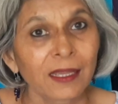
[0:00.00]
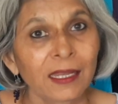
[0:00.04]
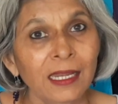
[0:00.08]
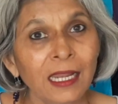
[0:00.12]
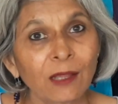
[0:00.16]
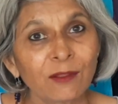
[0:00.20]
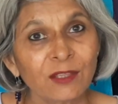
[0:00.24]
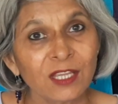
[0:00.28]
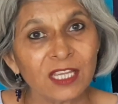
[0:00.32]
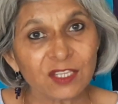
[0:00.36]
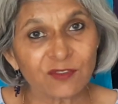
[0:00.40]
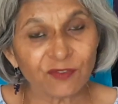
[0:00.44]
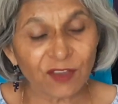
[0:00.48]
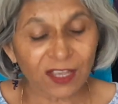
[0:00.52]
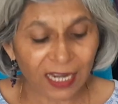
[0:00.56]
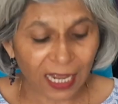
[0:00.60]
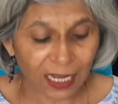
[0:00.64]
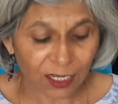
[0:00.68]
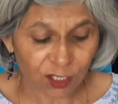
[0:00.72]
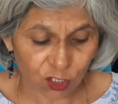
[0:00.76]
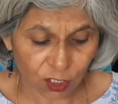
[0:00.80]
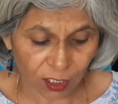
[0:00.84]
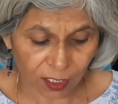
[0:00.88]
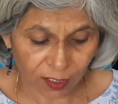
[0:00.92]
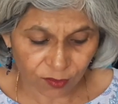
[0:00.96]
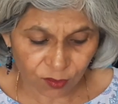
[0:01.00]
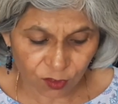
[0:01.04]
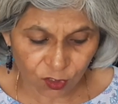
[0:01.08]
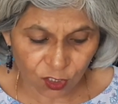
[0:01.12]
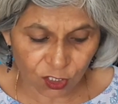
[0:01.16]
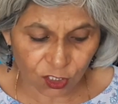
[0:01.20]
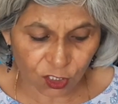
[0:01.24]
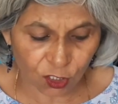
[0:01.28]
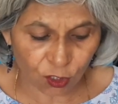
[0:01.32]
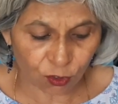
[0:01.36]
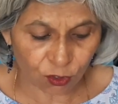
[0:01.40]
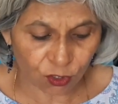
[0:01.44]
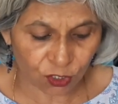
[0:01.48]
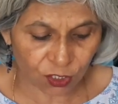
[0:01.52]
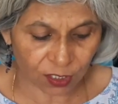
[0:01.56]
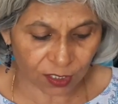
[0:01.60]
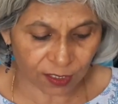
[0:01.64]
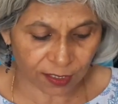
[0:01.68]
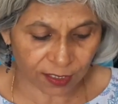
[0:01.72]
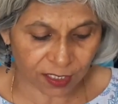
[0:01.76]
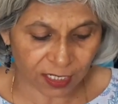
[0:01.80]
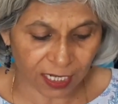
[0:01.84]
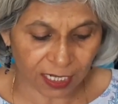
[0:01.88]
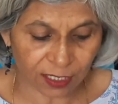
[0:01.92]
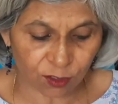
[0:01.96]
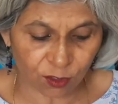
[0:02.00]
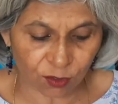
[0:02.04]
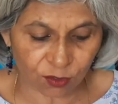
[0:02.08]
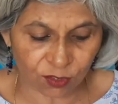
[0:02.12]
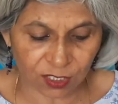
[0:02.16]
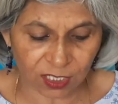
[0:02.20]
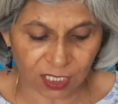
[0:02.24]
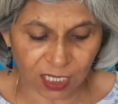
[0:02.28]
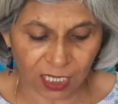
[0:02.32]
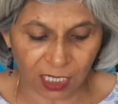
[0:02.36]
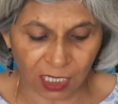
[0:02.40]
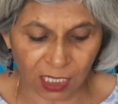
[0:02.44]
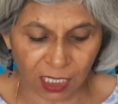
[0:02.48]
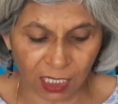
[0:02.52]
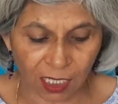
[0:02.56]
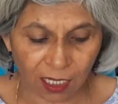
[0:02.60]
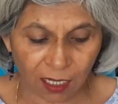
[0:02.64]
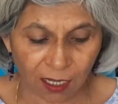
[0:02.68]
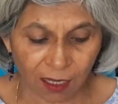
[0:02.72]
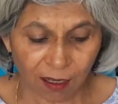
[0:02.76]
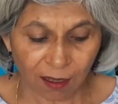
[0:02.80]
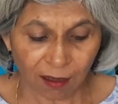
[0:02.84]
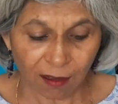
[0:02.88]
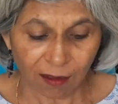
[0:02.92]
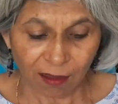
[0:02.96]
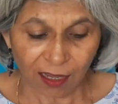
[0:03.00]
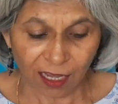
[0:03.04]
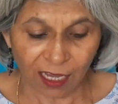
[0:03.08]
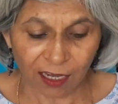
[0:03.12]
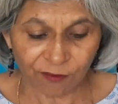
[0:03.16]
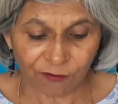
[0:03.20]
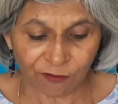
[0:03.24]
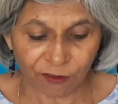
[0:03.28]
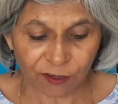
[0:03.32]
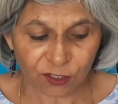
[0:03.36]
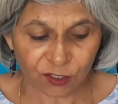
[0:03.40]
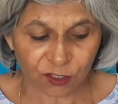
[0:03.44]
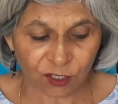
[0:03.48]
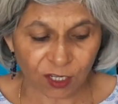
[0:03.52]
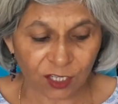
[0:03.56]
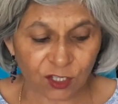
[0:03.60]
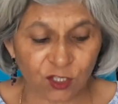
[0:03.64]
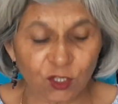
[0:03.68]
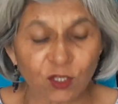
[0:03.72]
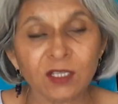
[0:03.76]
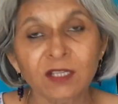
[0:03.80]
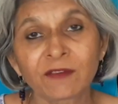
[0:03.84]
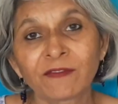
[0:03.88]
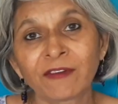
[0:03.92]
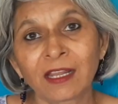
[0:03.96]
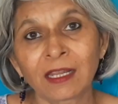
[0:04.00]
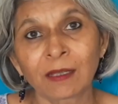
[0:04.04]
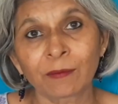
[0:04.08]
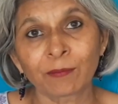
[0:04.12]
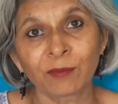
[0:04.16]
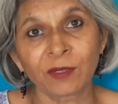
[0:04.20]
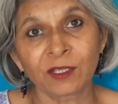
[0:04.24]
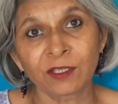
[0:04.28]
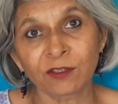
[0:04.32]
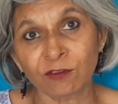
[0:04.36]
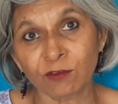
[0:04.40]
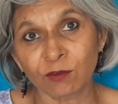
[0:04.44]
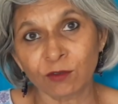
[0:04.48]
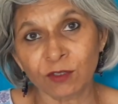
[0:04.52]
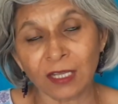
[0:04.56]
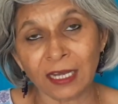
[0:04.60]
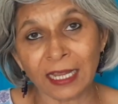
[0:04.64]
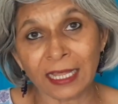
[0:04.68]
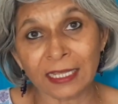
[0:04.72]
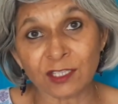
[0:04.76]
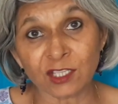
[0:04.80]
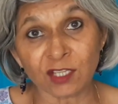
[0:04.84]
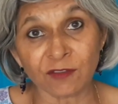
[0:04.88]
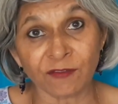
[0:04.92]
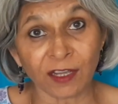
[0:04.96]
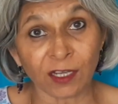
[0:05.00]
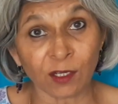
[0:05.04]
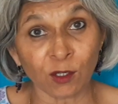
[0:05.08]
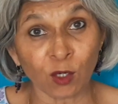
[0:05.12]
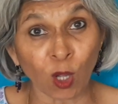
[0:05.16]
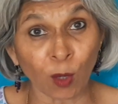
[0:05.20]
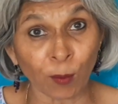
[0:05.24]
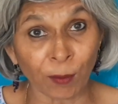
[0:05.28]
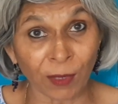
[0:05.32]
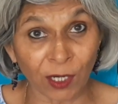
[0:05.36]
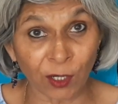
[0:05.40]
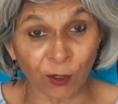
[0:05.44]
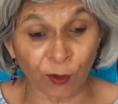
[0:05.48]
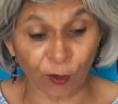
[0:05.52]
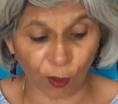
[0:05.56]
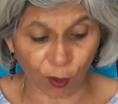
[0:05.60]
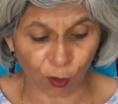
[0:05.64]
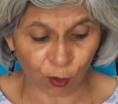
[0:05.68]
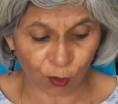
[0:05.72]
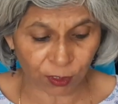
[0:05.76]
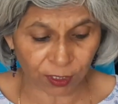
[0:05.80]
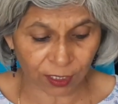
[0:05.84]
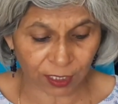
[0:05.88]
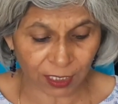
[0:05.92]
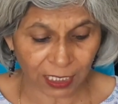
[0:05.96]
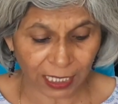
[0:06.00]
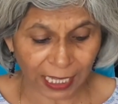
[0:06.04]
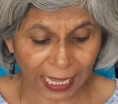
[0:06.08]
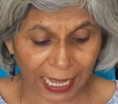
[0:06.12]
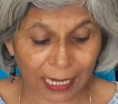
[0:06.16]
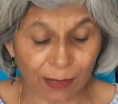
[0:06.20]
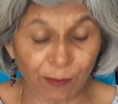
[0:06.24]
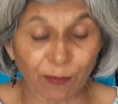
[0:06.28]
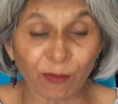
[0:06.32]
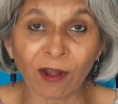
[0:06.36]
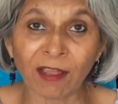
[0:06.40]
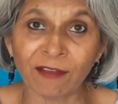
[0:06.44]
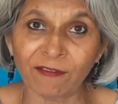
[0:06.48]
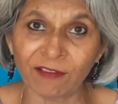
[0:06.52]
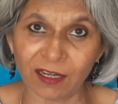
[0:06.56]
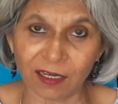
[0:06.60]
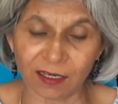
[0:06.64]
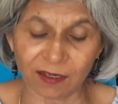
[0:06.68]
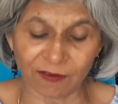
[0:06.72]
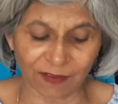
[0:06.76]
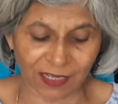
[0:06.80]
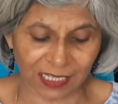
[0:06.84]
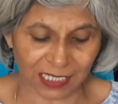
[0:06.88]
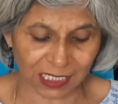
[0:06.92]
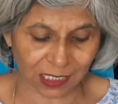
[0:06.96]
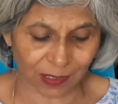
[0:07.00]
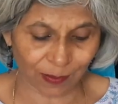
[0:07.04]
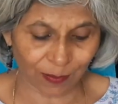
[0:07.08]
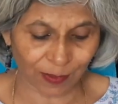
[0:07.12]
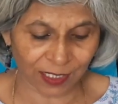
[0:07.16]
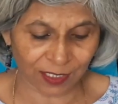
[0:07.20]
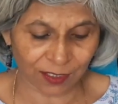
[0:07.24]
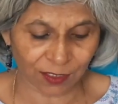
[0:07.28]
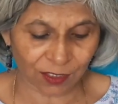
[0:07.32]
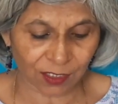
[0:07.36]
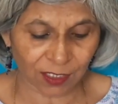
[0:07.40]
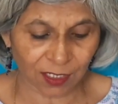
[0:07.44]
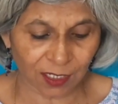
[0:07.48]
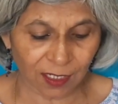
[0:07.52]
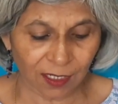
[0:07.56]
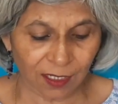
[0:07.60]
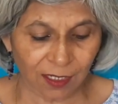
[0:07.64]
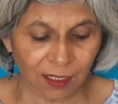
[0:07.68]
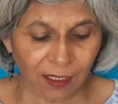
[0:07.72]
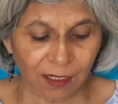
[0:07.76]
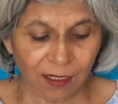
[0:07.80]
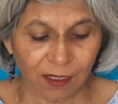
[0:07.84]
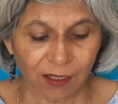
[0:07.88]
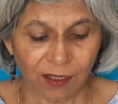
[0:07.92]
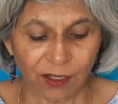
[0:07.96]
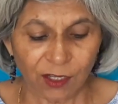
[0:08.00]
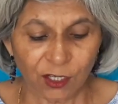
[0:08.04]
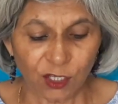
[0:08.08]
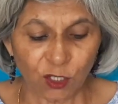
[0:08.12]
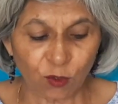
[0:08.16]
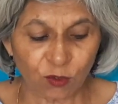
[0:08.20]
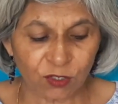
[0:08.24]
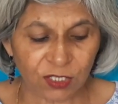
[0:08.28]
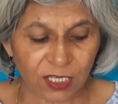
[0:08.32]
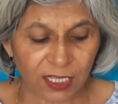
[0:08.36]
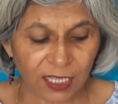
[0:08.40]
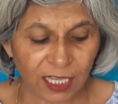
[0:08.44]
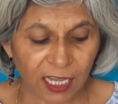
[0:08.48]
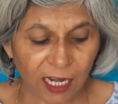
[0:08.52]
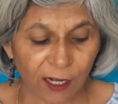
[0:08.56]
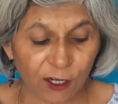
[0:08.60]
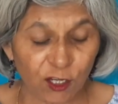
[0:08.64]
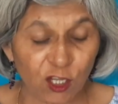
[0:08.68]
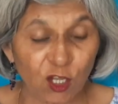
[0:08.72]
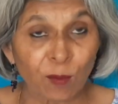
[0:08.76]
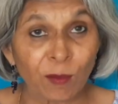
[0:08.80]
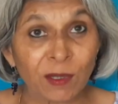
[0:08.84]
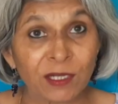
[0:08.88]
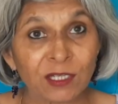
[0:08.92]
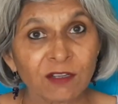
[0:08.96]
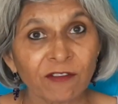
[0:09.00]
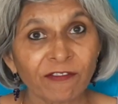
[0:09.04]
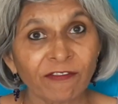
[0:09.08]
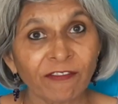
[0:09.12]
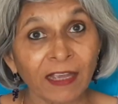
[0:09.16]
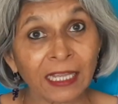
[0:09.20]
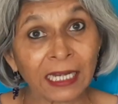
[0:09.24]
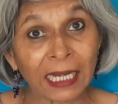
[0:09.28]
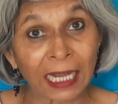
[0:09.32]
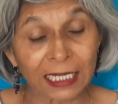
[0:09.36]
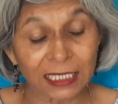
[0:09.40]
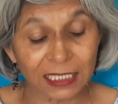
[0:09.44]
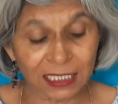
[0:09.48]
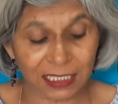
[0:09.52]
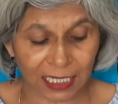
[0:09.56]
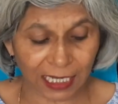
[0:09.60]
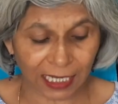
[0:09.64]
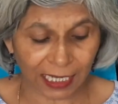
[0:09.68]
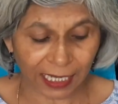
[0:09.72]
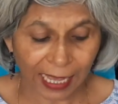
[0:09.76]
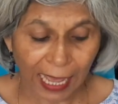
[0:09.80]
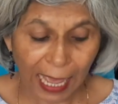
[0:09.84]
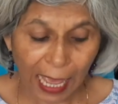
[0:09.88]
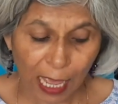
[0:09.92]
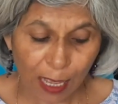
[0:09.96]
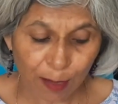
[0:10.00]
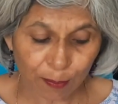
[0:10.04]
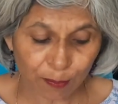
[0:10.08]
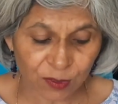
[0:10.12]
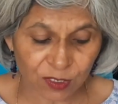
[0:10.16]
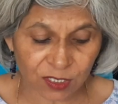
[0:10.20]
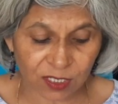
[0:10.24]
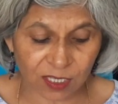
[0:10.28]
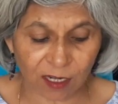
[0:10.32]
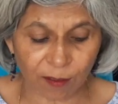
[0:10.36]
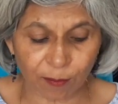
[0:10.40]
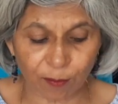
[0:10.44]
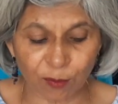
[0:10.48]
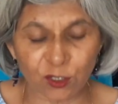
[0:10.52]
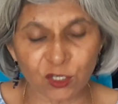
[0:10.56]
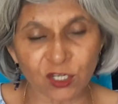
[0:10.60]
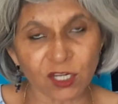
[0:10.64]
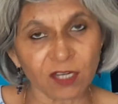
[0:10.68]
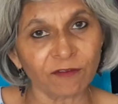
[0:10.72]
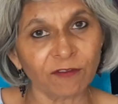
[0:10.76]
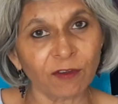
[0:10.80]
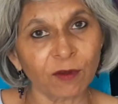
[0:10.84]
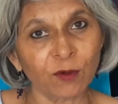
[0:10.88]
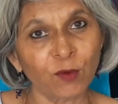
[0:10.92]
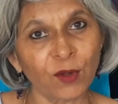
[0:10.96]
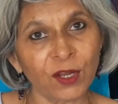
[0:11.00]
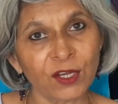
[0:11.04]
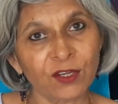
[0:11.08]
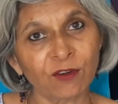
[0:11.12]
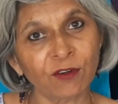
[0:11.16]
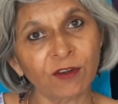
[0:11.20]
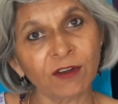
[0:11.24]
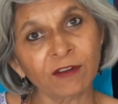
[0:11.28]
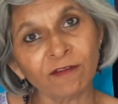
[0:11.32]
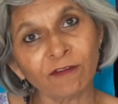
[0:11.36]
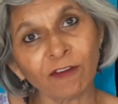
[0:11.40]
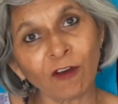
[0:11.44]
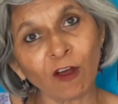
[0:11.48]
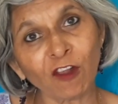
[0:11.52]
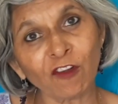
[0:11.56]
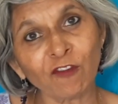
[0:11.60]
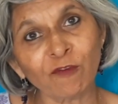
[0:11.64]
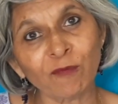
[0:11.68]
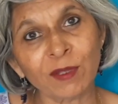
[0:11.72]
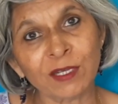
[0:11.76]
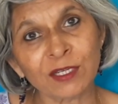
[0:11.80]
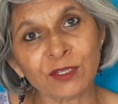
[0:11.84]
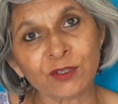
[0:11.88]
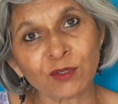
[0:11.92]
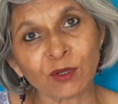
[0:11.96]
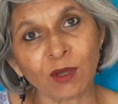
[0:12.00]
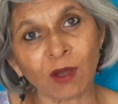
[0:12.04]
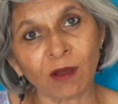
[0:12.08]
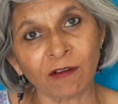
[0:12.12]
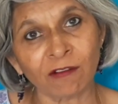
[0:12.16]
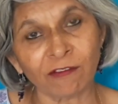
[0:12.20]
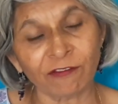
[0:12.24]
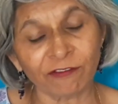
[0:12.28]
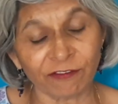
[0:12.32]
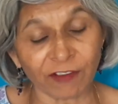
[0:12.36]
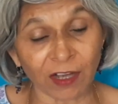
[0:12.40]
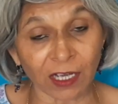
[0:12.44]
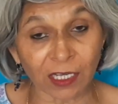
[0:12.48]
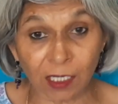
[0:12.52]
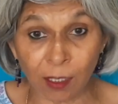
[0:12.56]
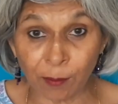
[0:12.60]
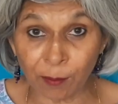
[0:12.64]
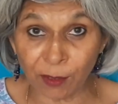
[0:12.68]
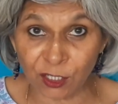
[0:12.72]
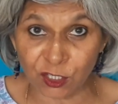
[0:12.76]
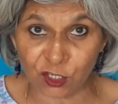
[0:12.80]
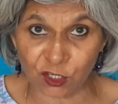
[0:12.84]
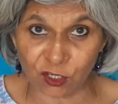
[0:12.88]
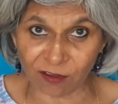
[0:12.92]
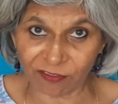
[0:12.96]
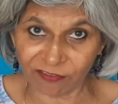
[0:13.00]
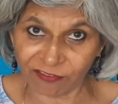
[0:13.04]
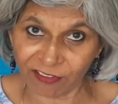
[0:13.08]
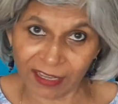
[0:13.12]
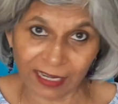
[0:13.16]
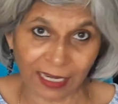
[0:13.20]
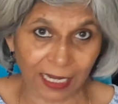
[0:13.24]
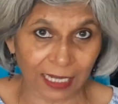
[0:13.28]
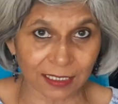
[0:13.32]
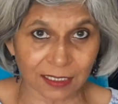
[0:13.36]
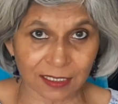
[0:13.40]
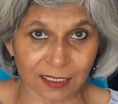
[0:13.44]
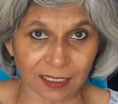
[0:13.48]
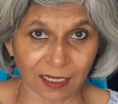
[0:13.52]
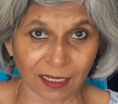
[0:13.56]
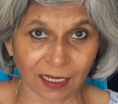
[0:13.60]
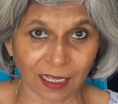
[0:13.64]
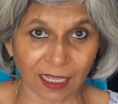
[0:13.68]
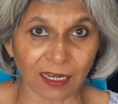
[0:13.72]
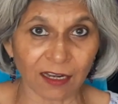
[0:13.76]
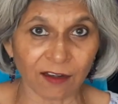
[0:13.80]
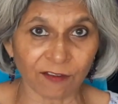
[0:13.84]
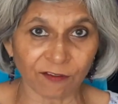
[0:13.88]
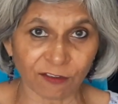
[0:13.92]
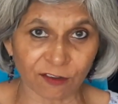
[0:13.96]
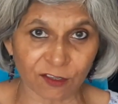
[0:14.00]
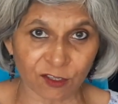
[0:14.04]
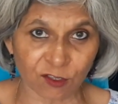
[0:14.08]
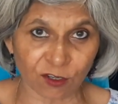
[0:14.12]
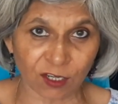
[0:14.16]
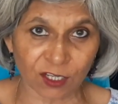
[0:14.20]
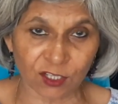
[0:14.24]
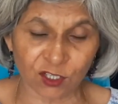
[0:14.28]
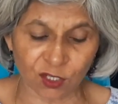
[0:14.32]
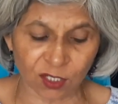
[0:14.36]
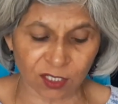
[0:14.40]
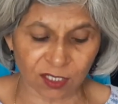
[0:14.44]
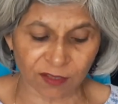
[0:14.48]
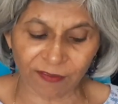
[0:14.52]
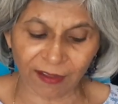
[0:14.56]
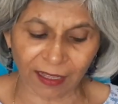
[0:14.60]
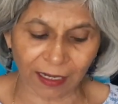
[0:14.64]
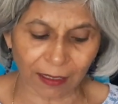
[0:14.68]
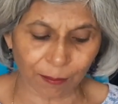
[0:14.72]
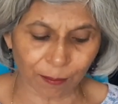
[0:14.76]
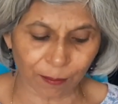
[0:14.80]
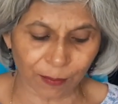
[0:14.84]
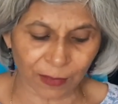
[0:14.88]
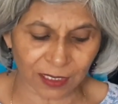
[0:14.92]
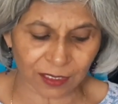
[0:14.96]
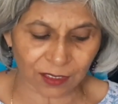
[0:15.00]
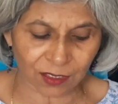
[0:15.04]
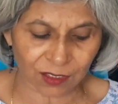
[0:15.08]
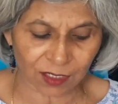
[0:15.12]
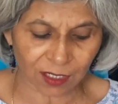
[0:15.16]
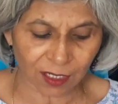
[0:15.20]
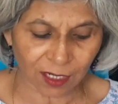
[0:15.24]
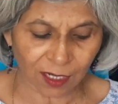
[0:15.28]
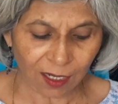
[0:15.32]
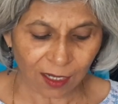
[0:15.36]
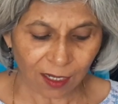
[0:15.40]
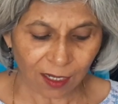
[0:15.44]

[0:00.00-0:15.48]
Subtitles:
Now, these financial institutions tend to see infrastructure development through the lens of economic growth and private investment. Using the argument of financing gaps, they're pushing for greater involvement of commercial financing in infrastructure development.